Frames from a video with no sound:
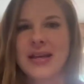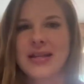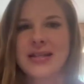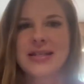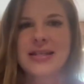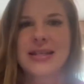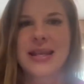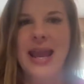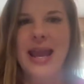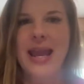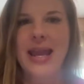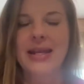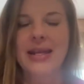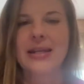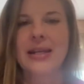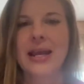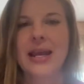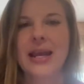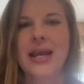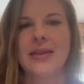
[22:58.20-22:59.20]

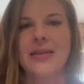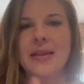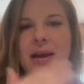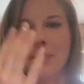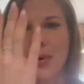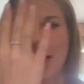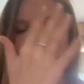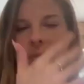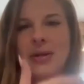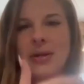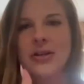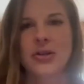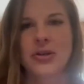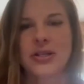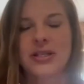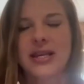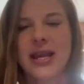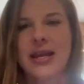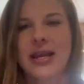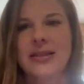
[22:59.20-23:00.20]
scan, that biometric
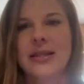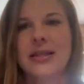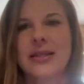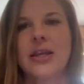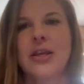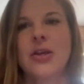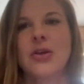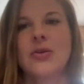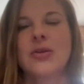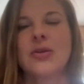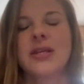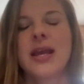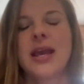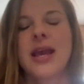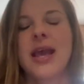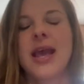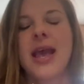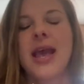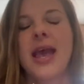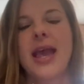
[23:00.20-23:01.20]
scan that they use.
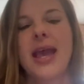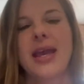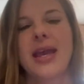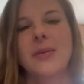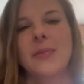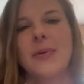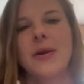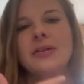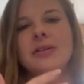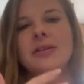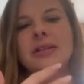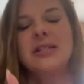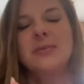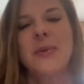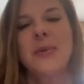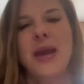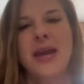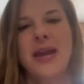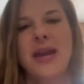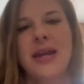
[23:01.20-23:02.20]
And apparently
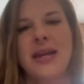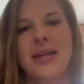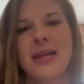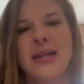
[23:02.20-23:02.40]
Spain